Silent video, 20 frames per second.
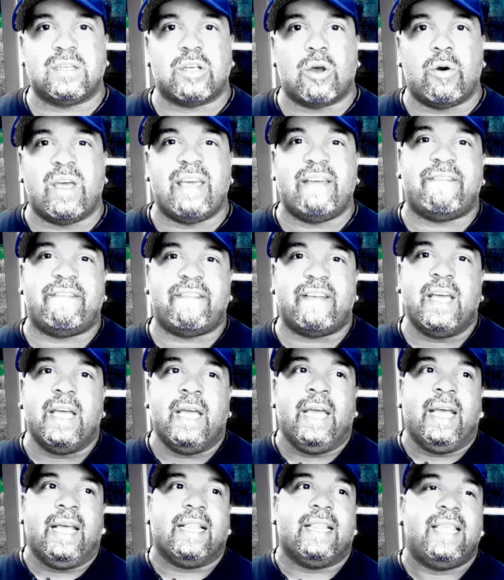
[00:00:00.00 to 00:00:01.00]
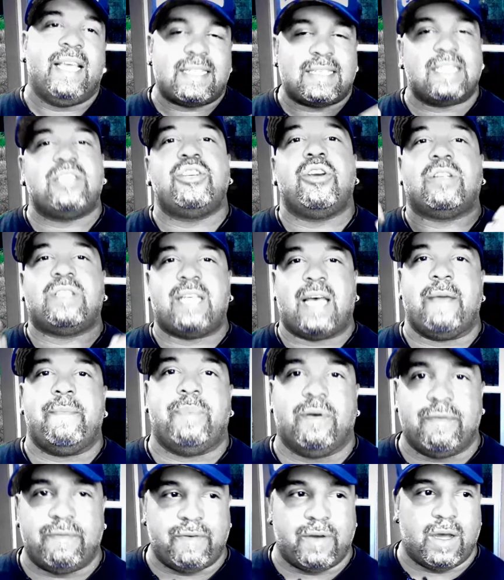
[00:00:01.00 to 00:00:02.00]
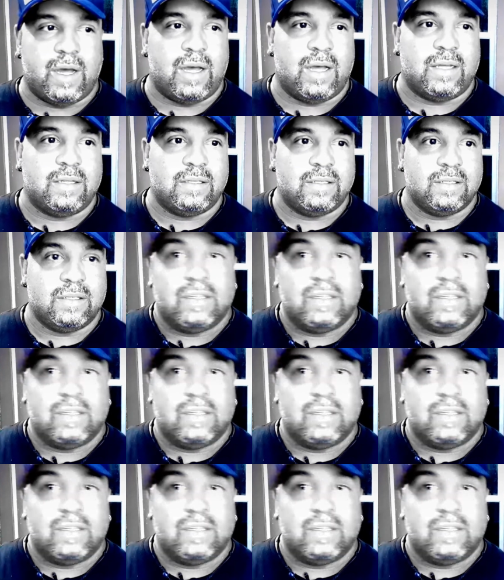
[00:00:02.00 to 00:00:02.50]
So if this is your type of